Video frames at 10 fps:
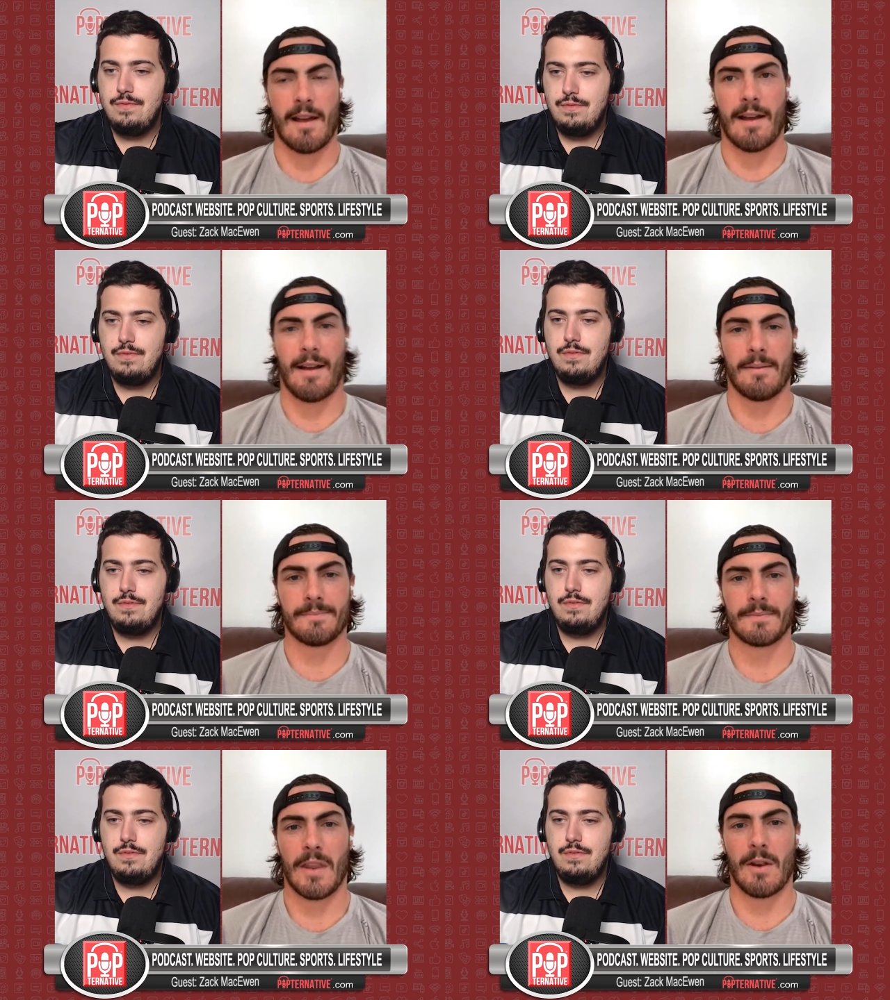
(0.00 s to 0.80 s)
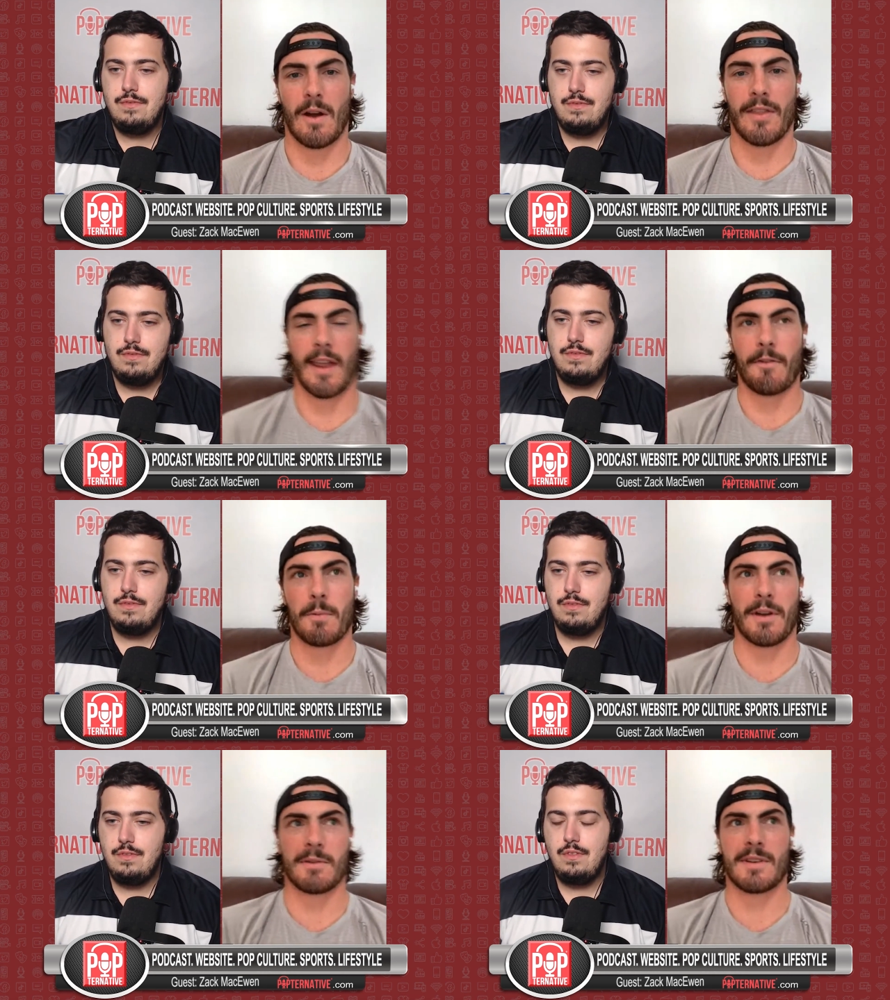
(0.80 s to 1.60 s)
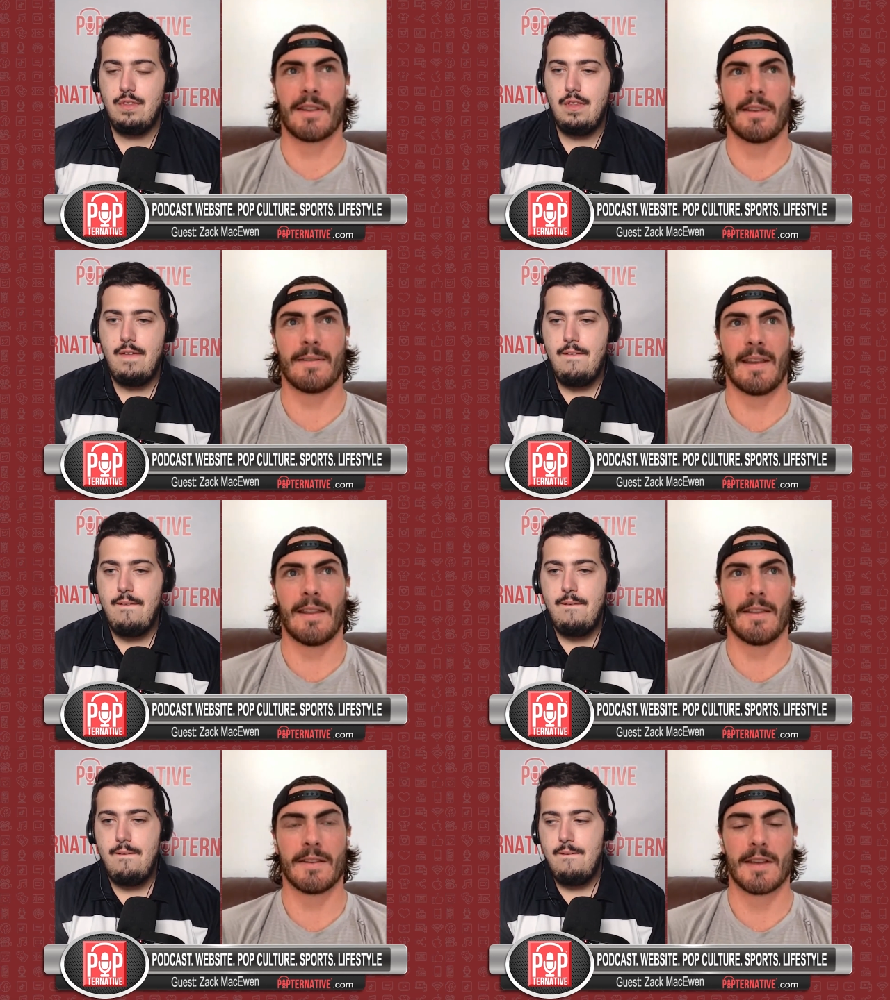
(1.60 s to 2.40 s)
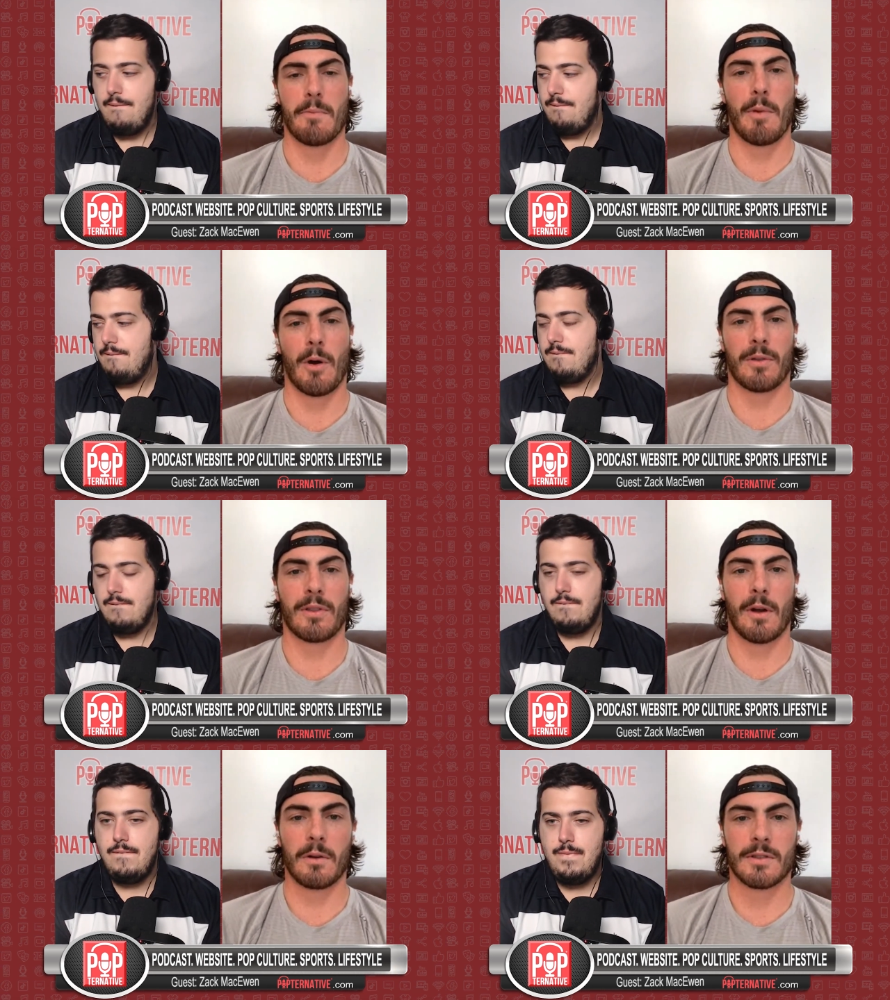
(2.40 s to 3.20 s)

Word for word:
Speaker 1: Um, you know, I think everybody was in, in the same boat though.